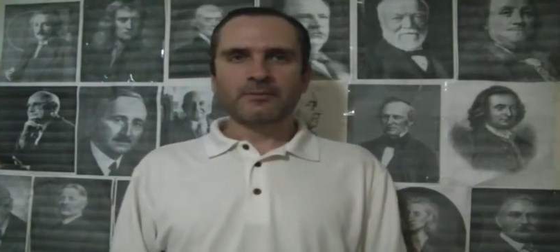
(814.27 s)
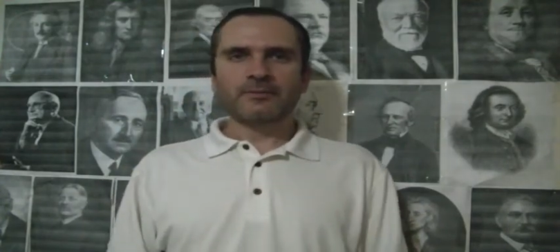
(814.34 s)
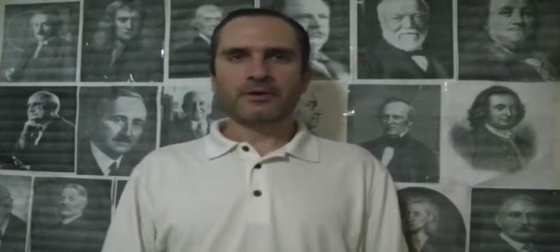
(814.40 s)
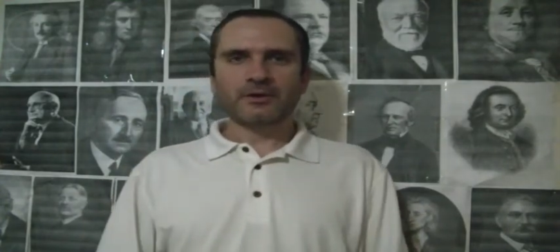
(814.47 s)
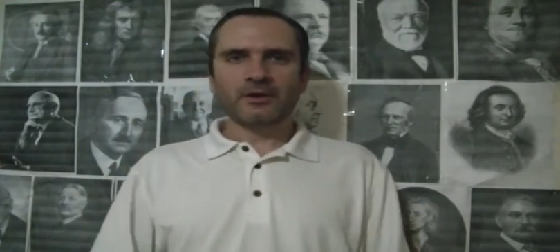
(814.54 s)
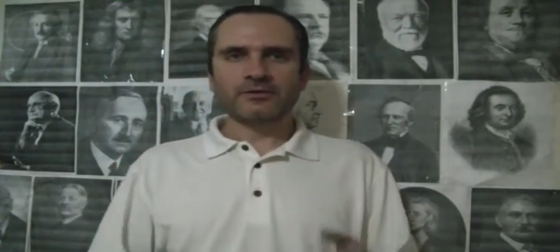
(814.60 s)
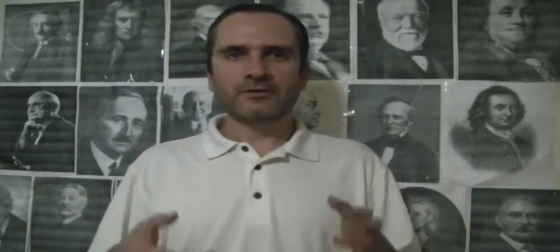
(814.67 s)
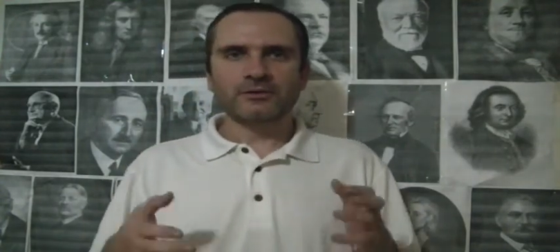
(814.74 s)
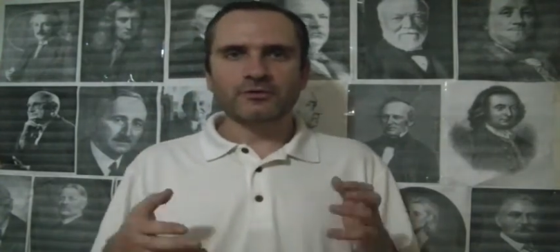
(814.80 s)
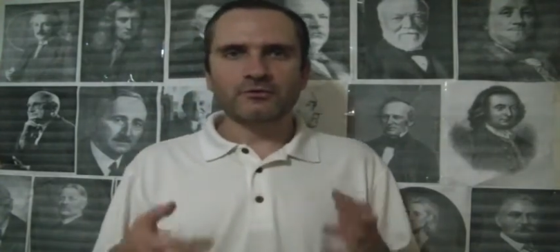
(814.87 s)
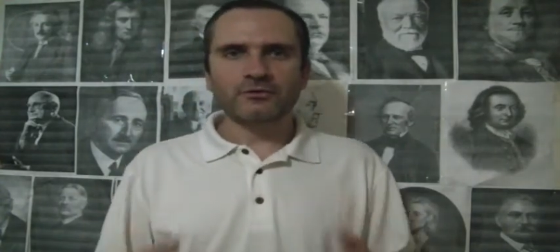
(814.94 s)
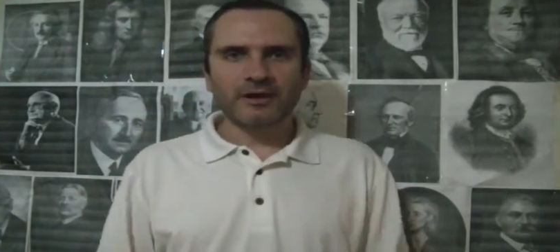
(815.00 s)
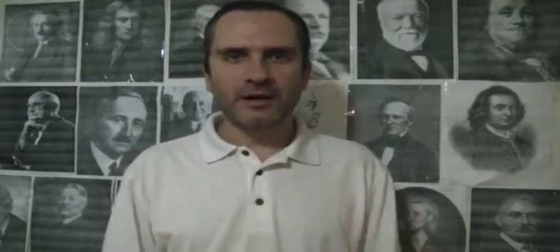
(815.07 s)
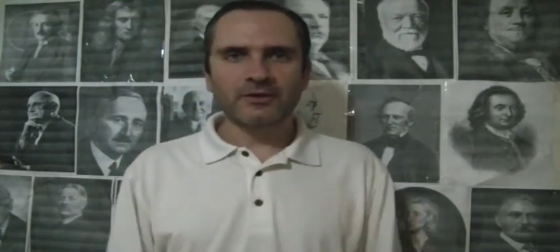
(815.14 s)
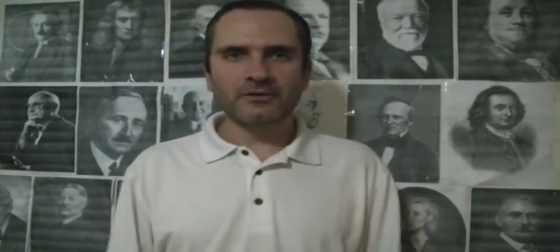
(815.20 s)
But on the
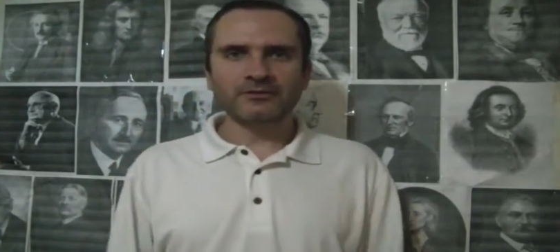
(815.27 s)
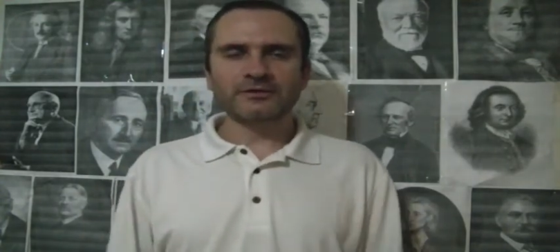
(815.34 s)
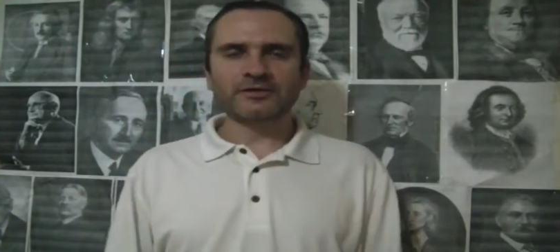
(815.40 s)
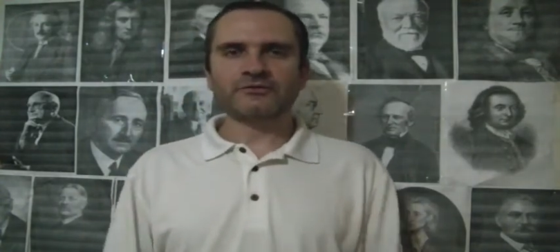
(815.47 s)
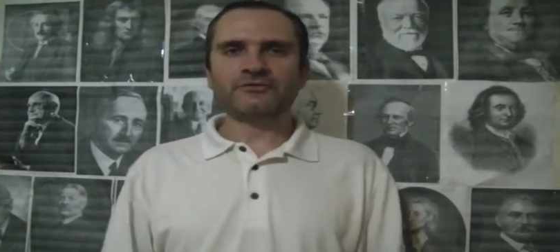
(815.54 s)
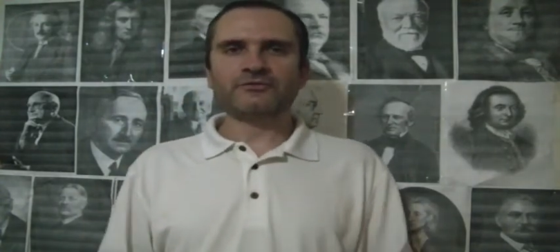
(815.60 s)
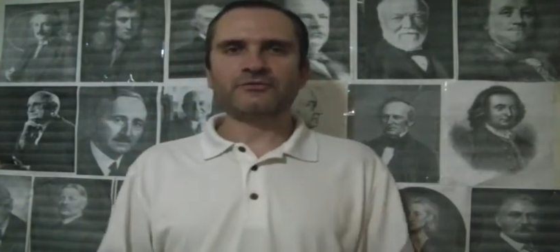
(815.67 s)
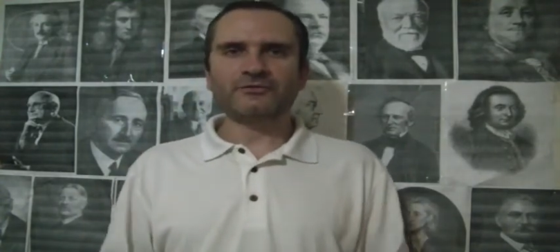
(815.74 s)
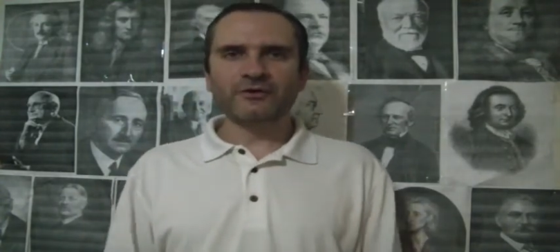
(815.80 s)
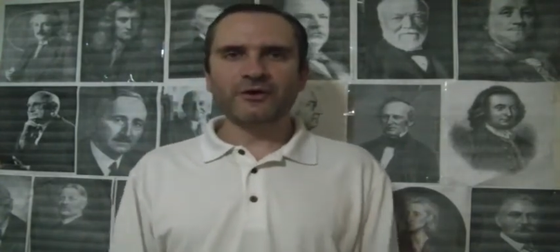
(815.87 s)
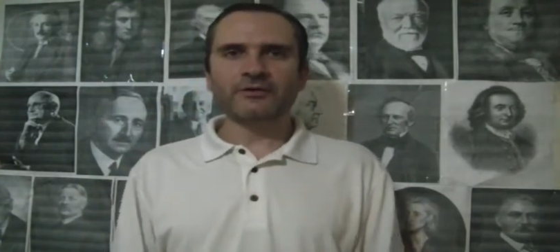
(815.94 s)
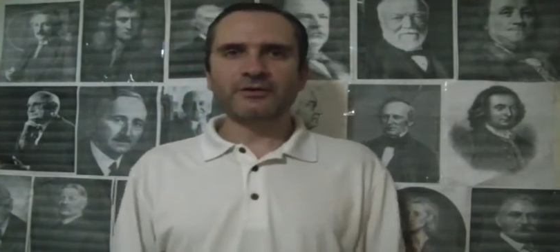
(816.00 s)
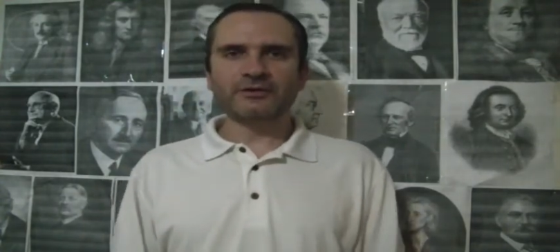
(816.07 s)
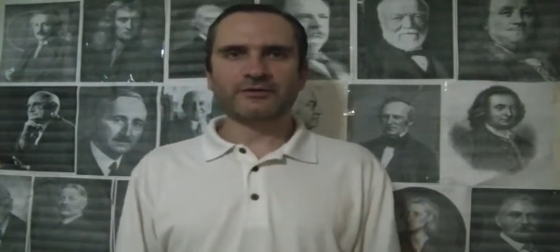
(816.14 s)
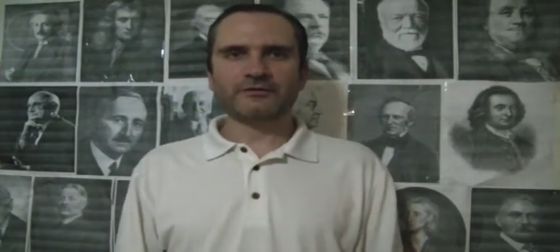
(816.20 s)
ground, it's
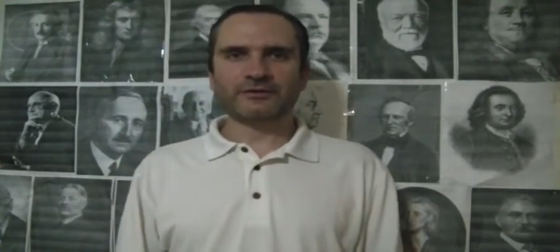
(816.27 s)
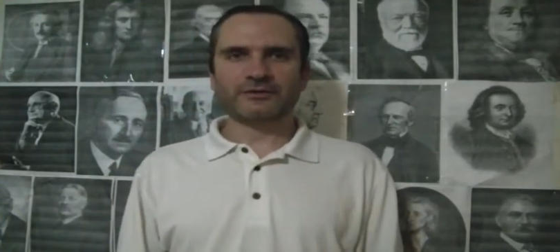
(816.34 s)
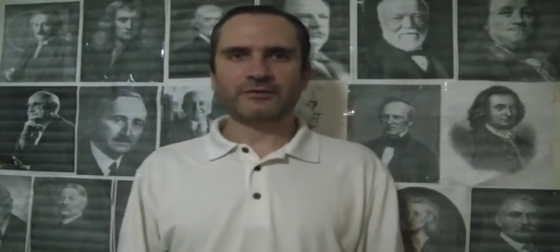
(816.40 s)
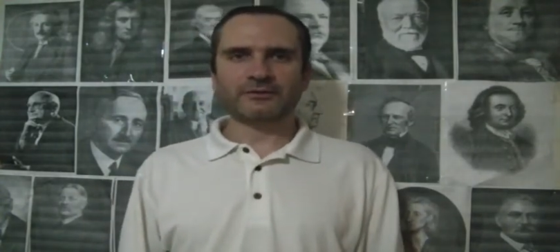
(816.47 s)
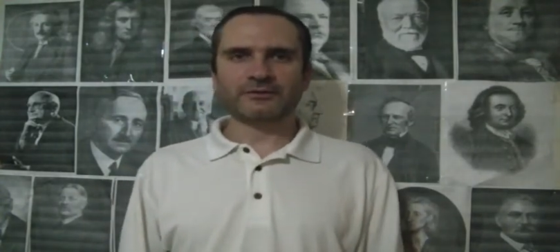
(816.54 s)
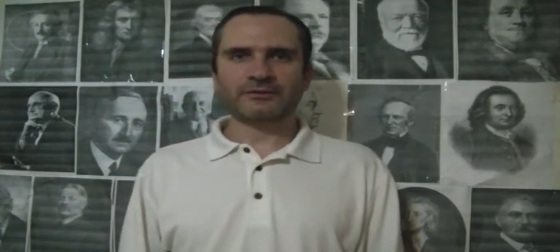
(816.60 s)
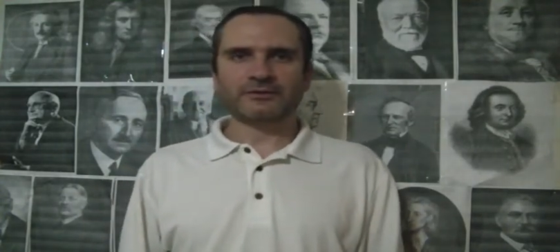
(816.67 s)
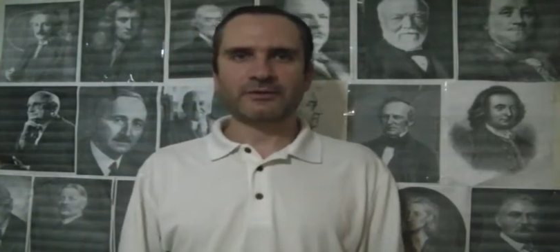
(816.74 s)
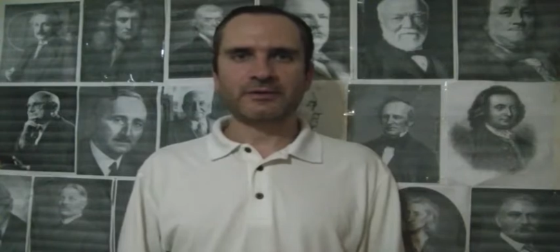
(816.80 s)
very difficult.